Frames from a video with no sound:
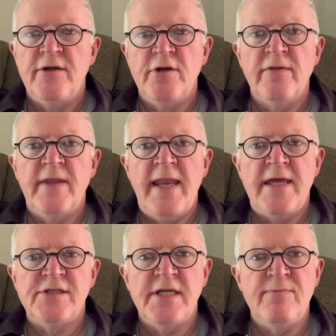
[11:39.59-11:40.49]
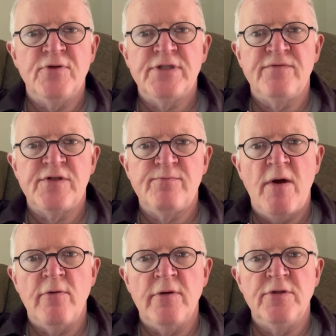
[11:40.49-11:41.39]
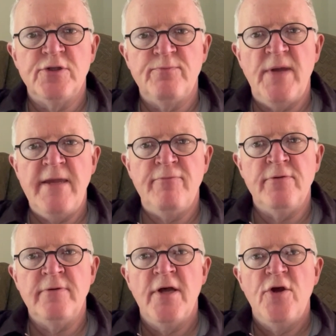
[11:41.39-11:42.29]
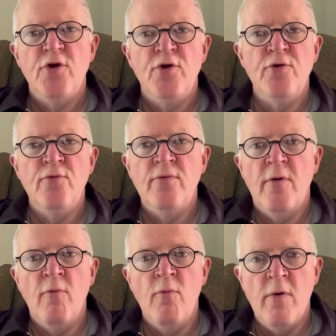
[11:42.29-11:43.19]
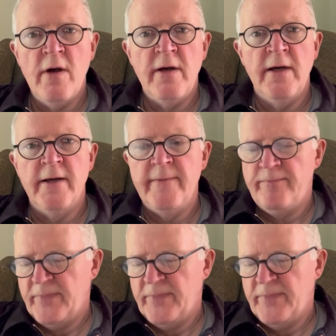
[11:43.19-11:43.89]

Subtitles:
nonetheless he must have spoken to people who were,